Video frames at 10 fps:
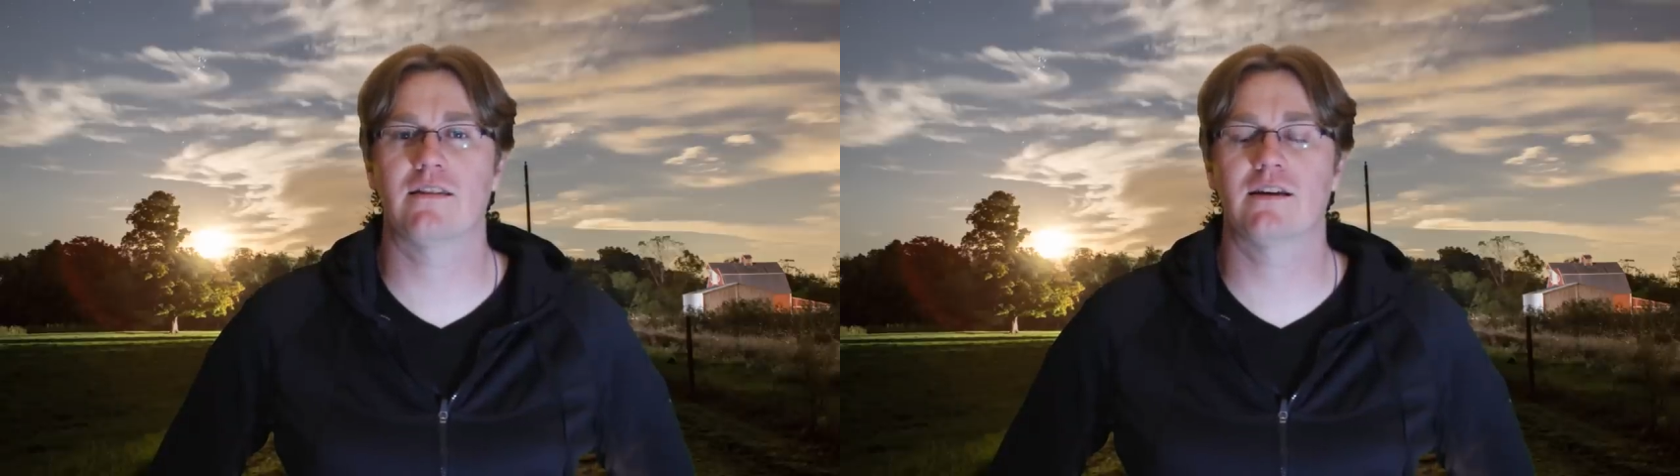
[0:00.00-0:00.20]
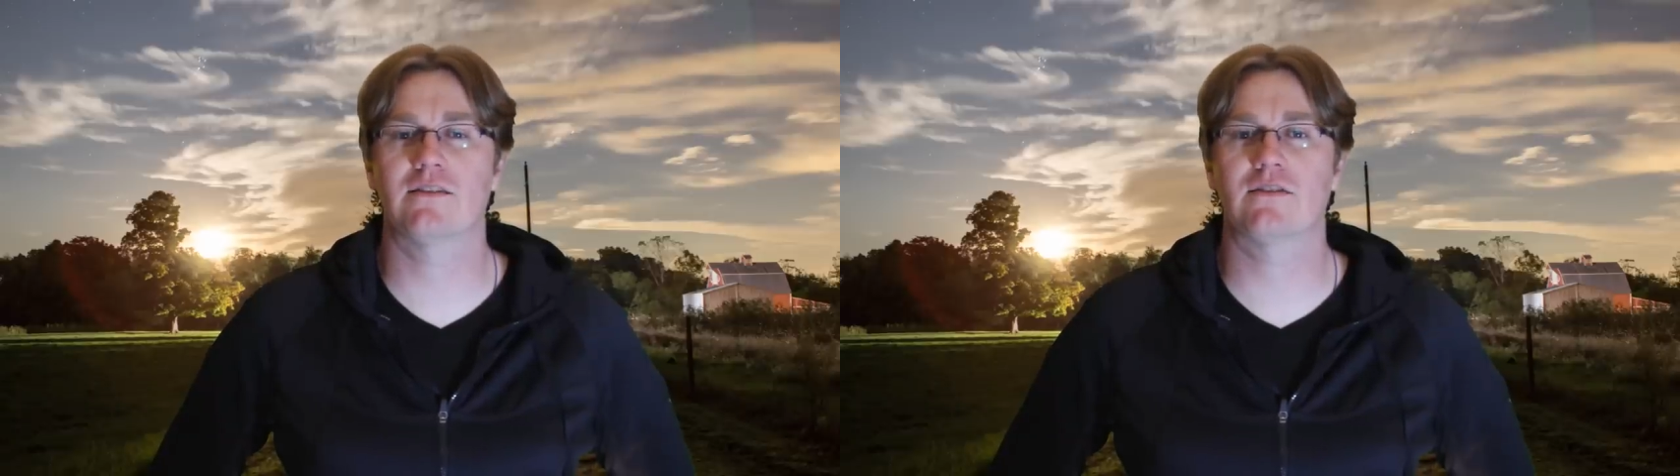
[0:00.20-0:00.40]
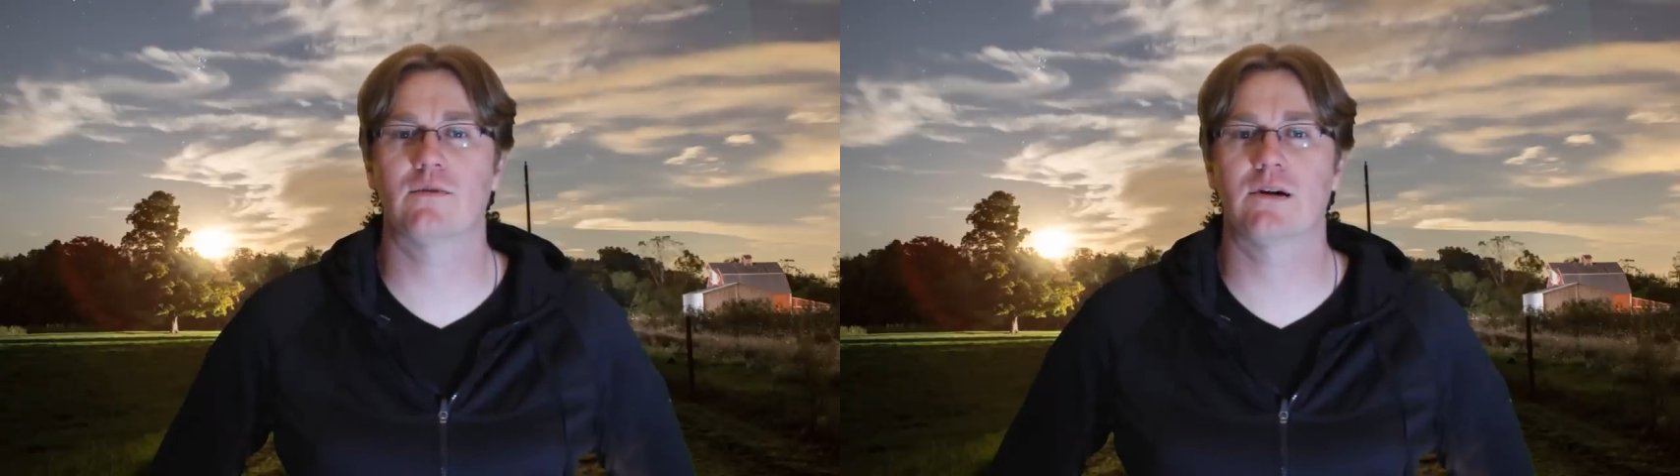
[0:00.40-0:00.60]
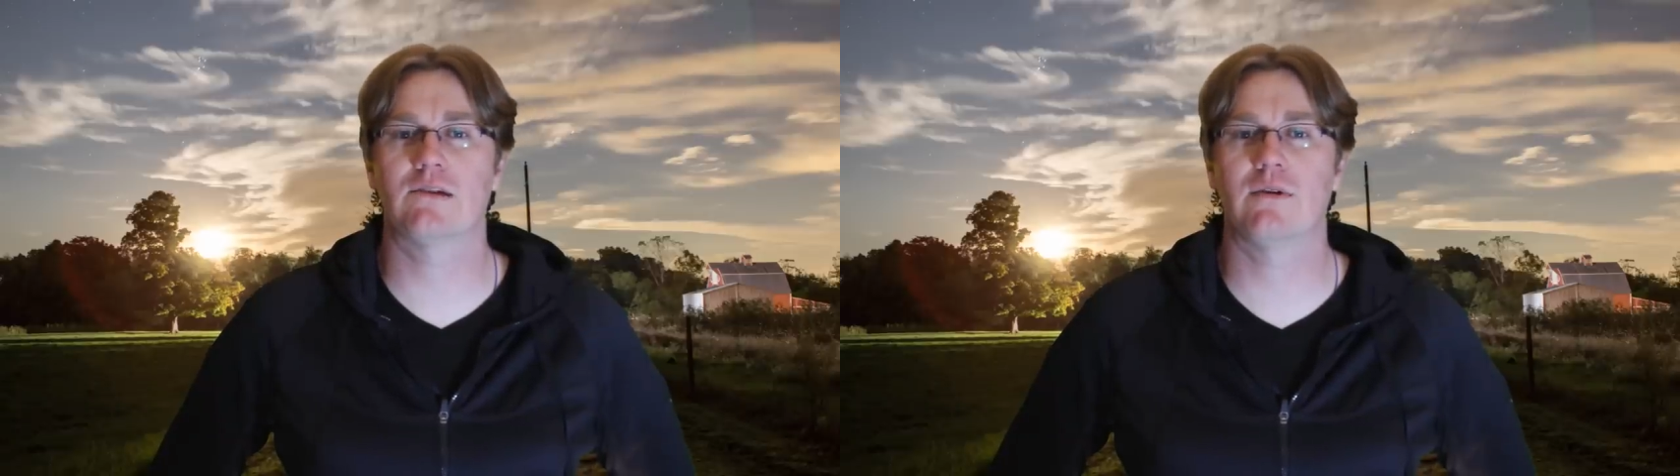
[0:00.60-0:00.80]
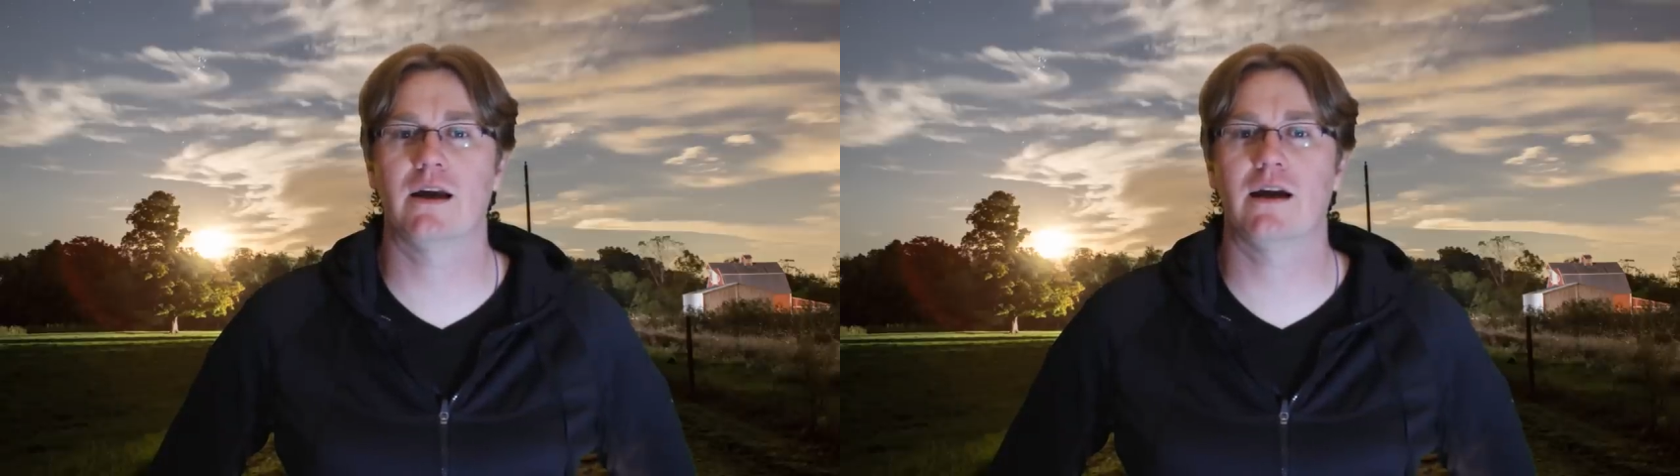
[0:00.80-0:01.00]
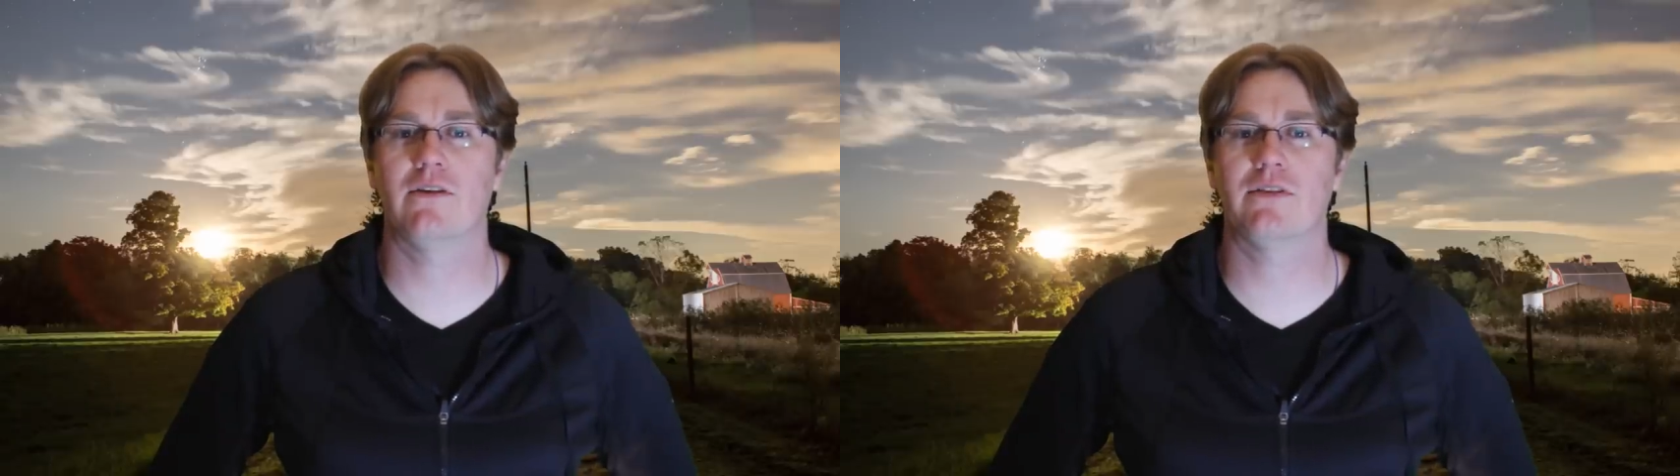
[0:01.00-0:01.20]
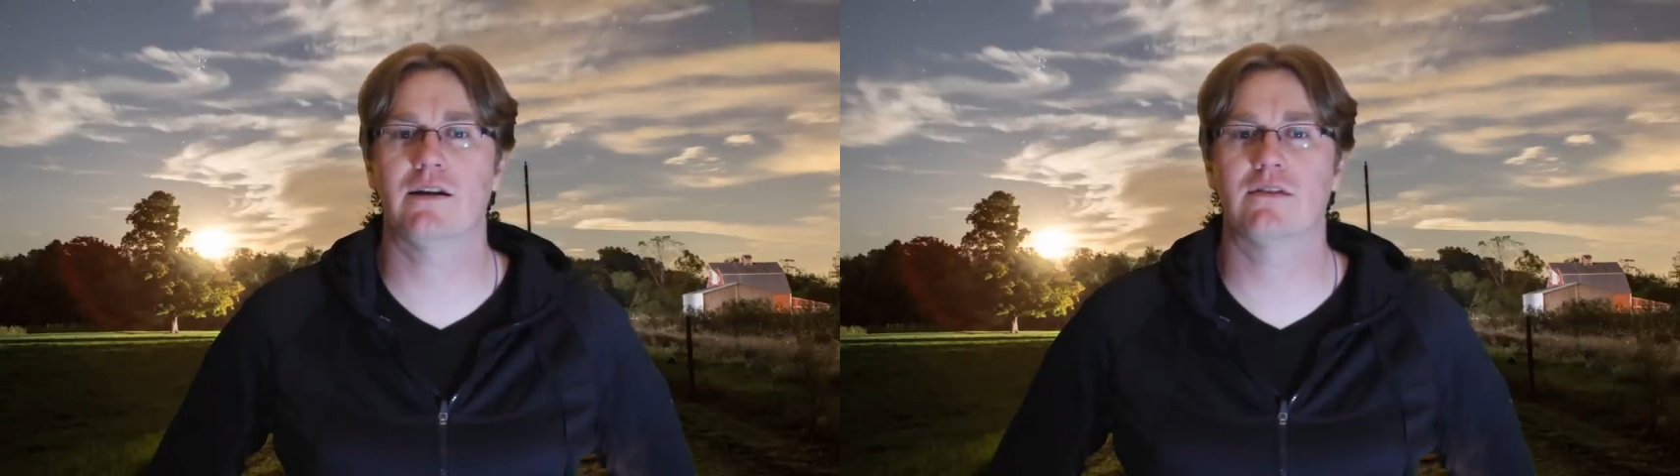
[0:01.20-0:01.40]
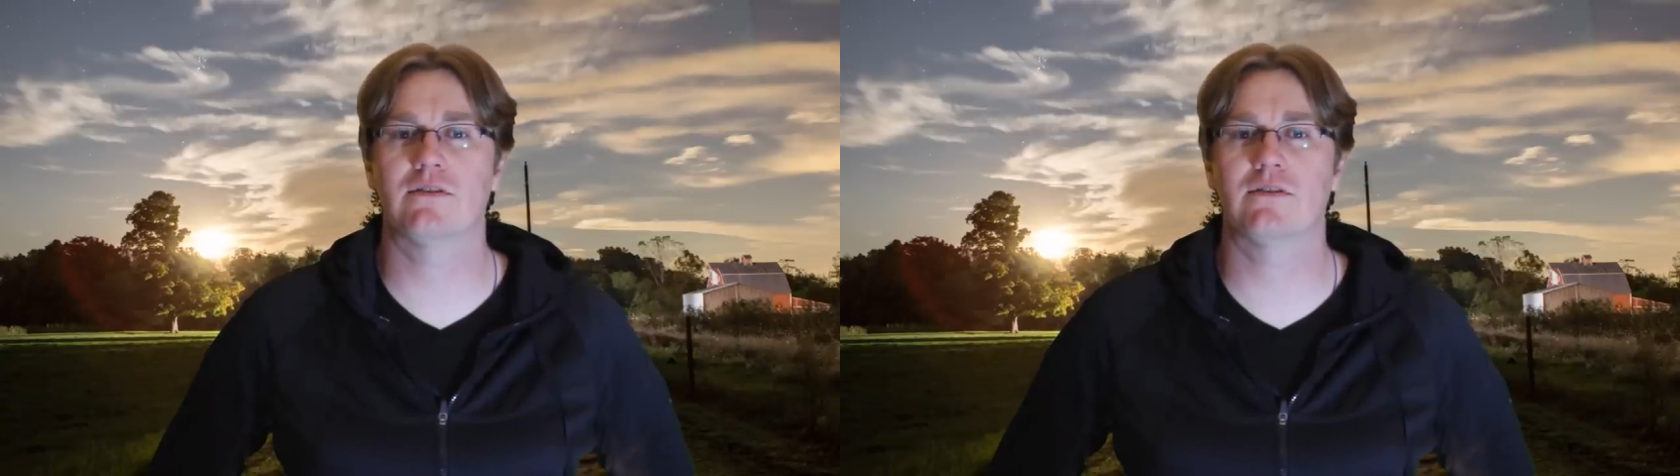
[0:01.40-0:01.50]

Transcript: things squared away out there